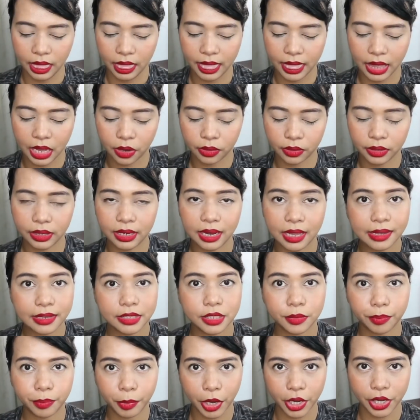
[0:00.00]
Now, the
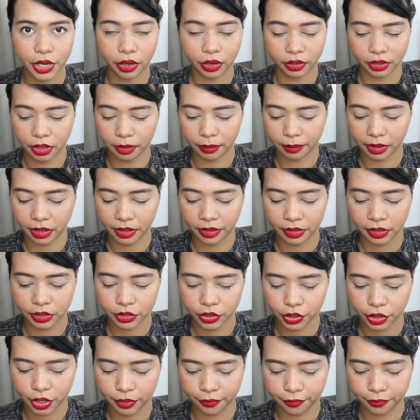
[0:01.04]
last product naman,
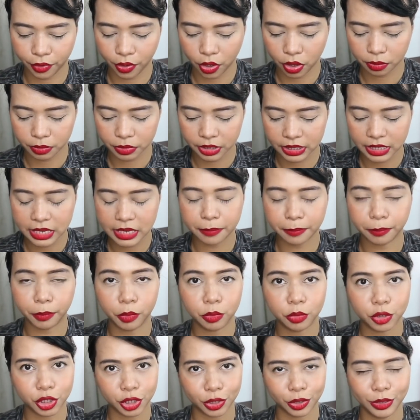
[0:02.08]
these are from Skin
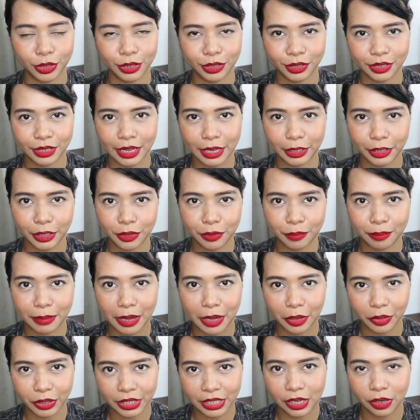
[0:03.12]
Potions. Ito yung
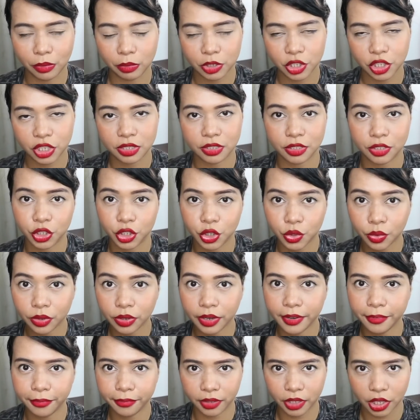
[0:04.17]
bago nila, which is the
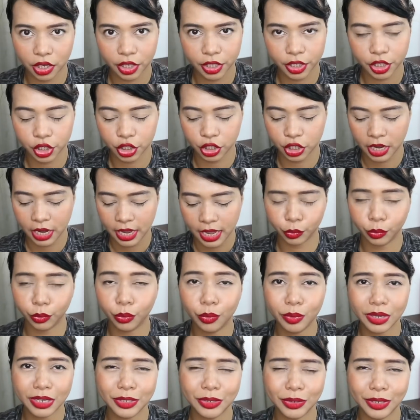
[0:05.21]
Sugar Flush. So,
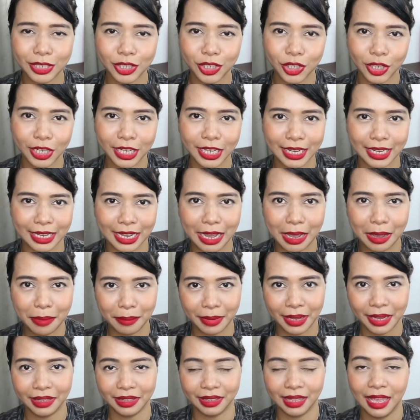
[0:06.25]
2 weeks ko na siyang
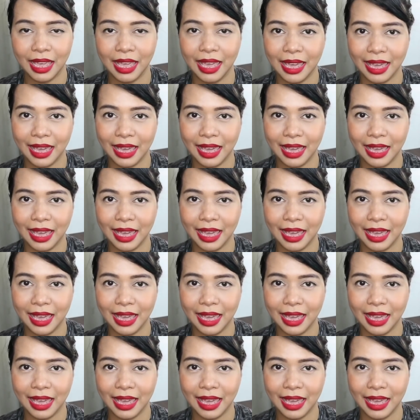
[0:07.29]
ginagamit.